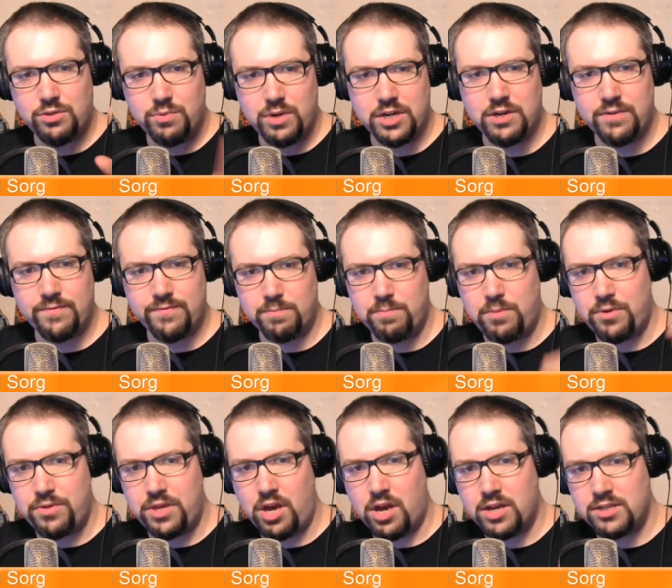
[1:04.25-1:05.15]
Twitter for
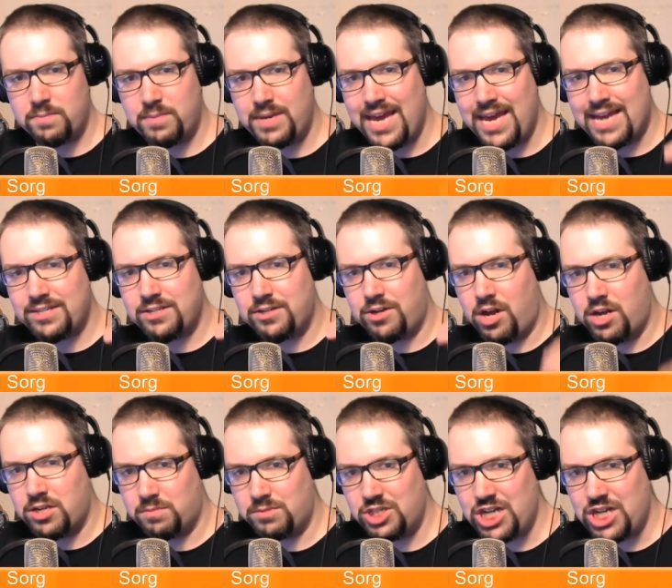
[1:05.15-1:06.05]
both the Awesome Cast and
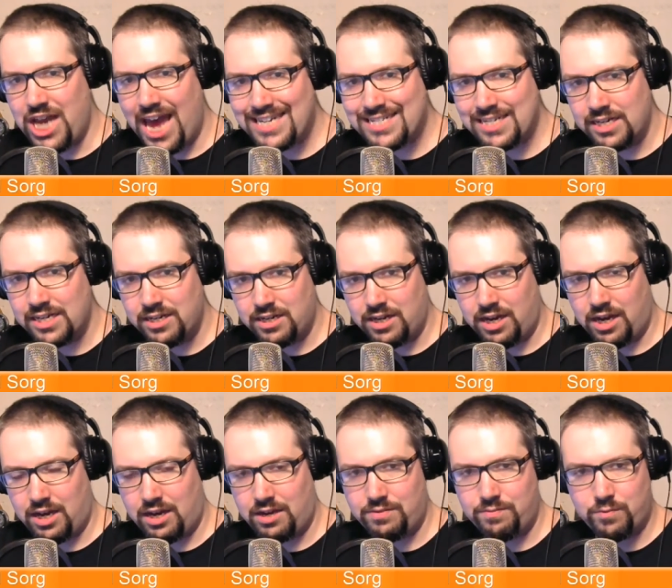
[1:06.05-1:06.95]
Awesome Chat.
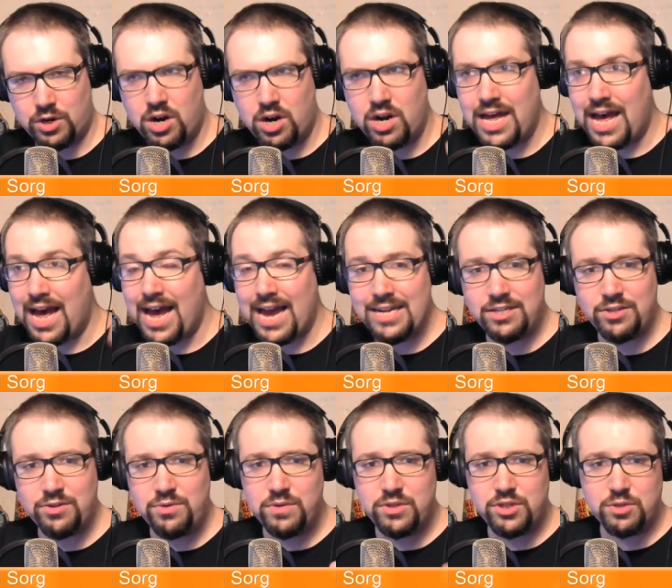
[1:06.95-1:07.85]
We're on
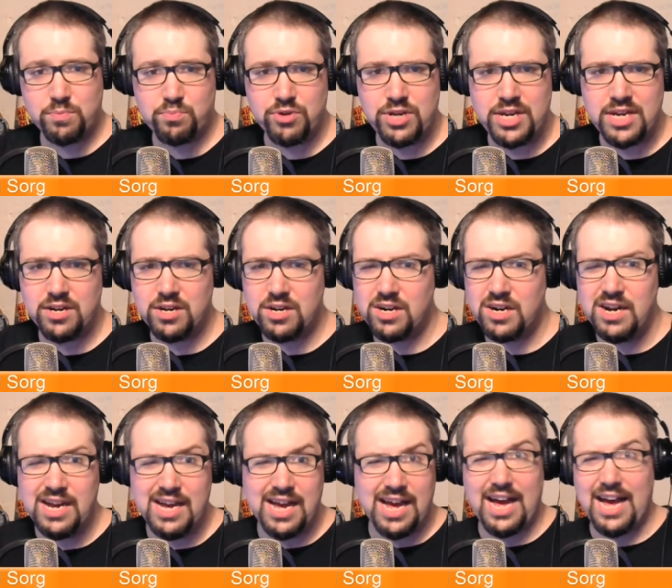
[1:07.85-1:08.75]
iTunes, Spreaker.
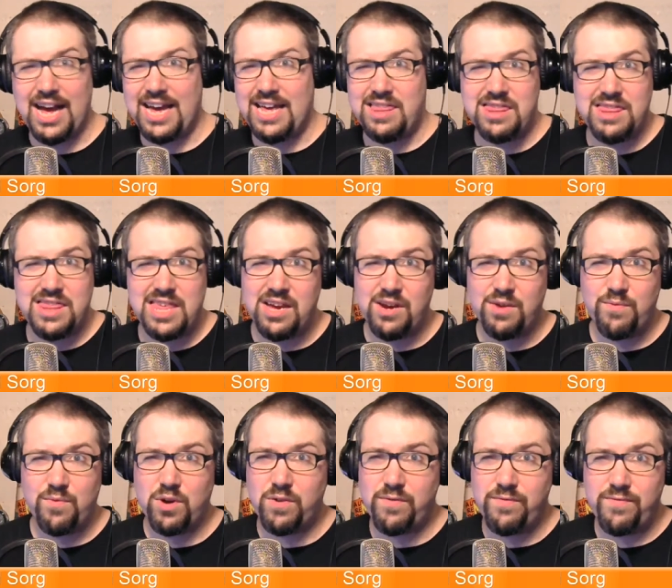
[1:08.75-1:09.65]
I think
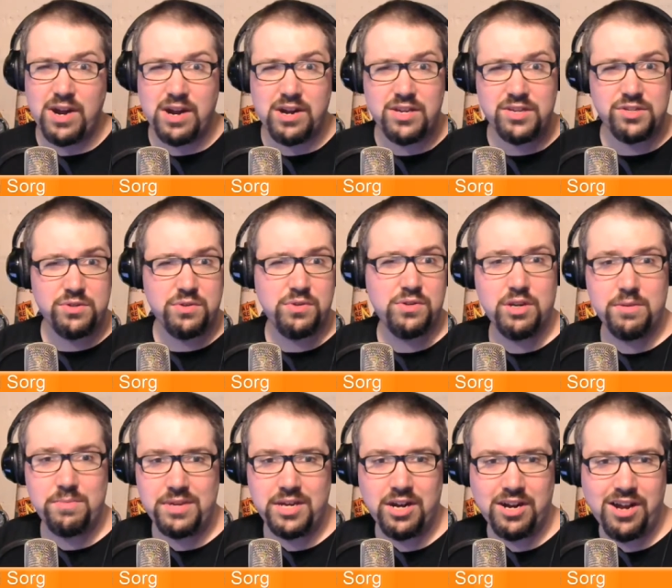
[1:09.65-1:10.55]
we're very soon
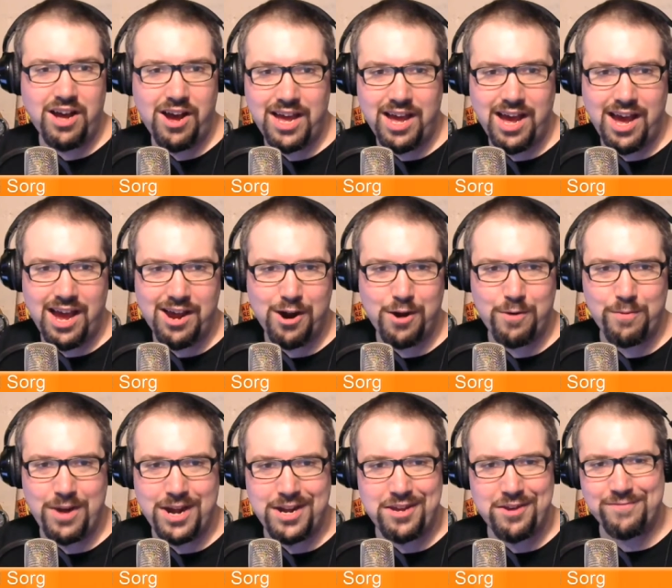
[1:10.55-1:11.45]
going to be on
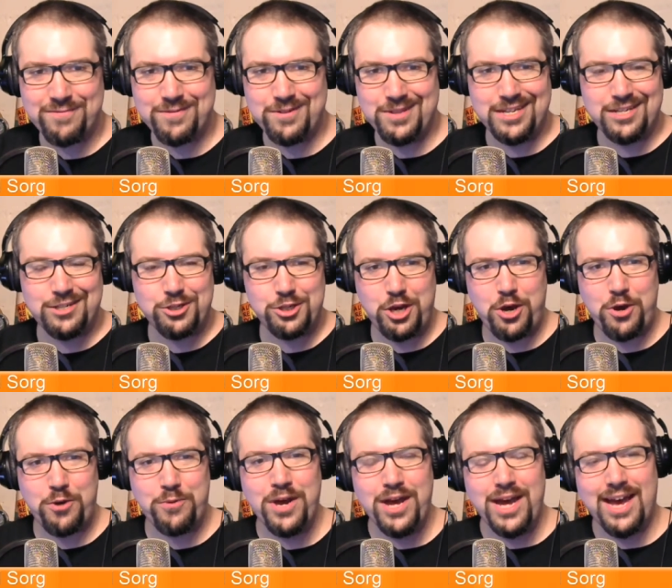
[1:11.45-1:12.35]
iHeartRadio for this
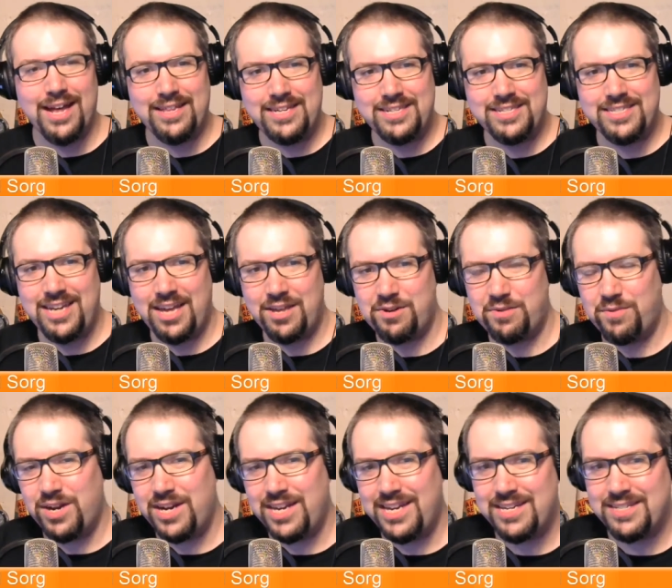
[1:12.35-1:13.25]
show. At least the other
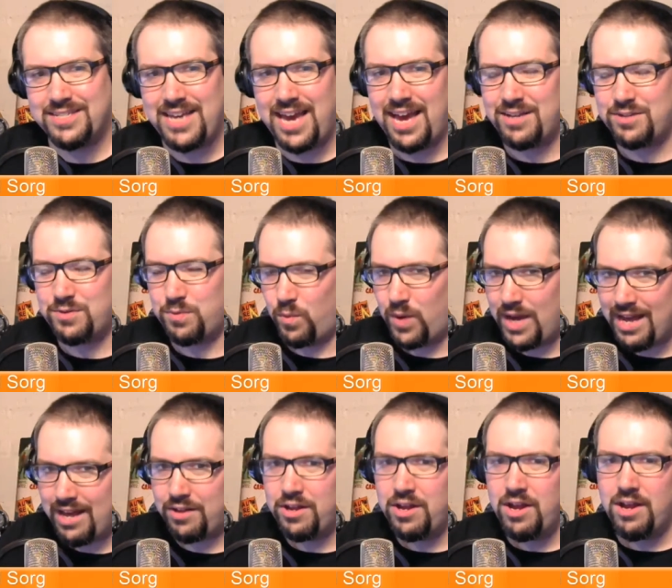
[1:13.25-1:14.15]
one is as
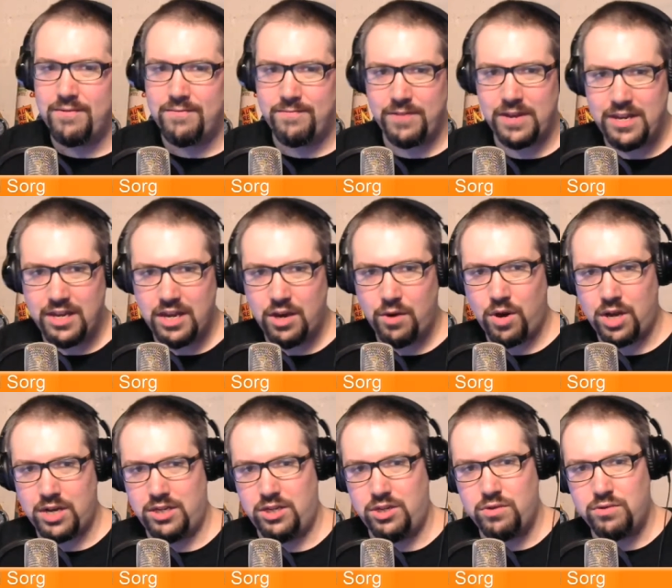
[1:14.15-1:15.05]
well. Video
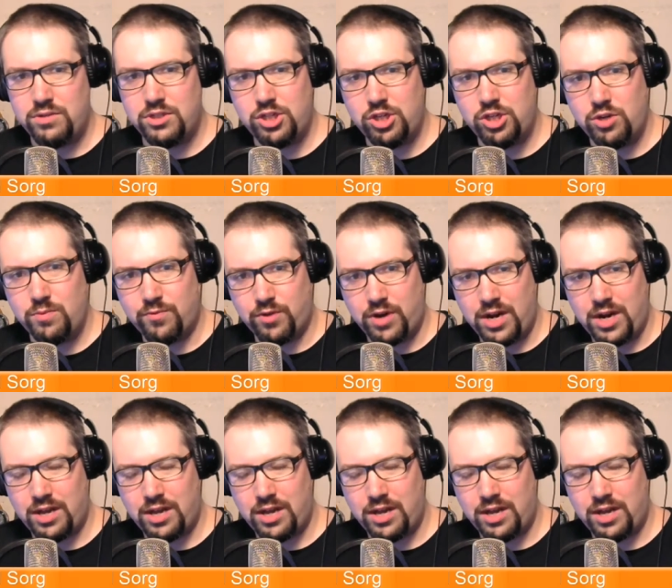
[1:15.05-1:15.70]
on YouTube.